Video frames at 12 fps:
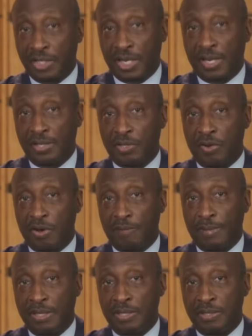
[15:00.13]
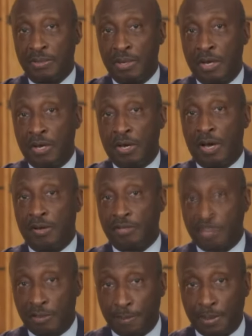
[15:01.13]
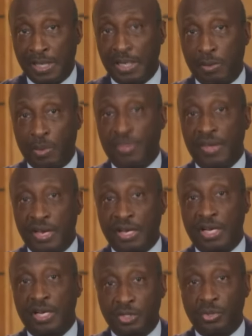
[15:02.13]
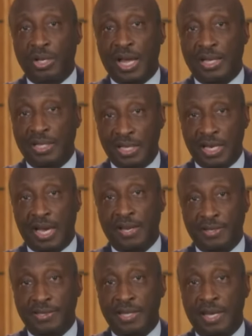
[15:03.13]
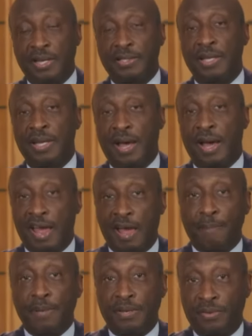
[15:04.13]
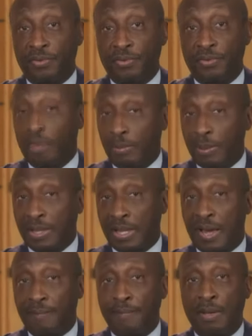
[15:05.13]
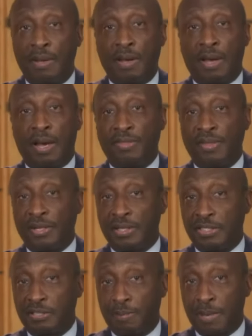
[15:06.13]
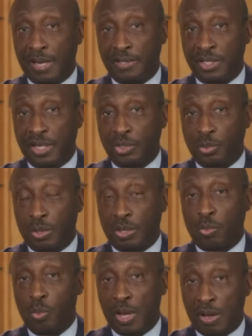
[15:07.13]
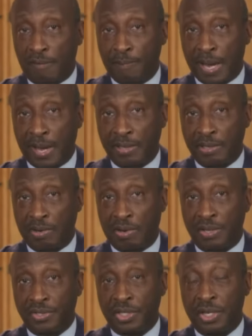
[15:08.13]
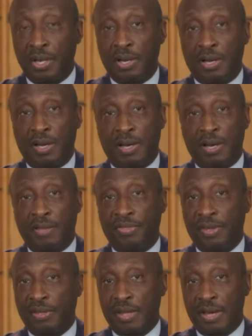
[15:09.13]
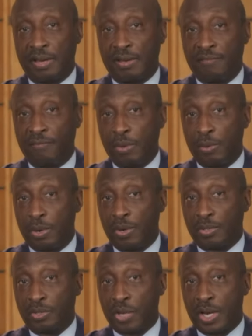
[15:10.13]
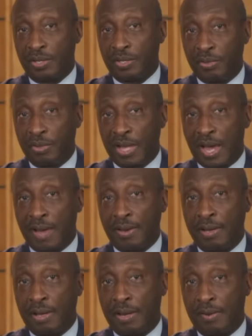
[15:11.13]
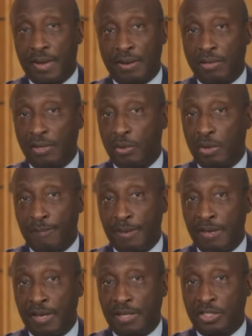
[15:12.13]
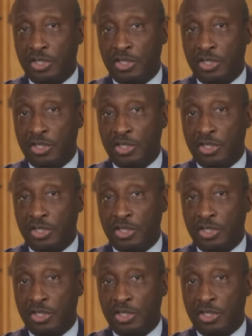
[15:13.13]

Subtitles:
chains ought to be completely within a country like the United States. I happen to disagree with that. I think these supply chains work well by and large. I think that if we were to try to do that, not only would it be